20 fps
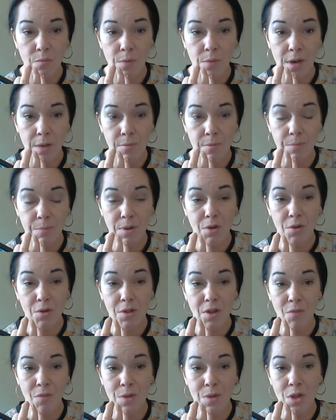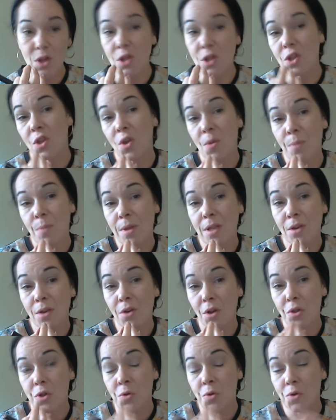my lips because I've been stupid and
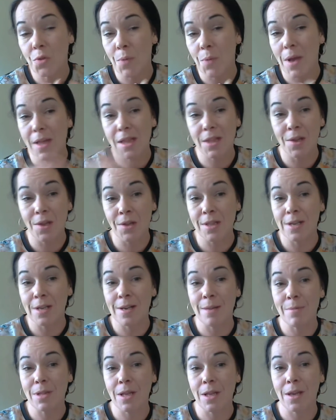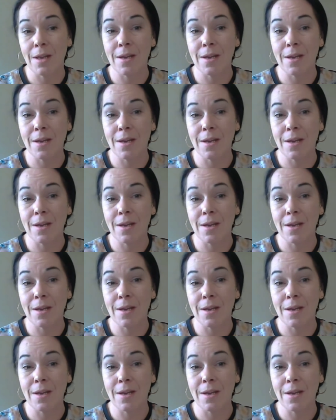not chucked away a certain lipstick,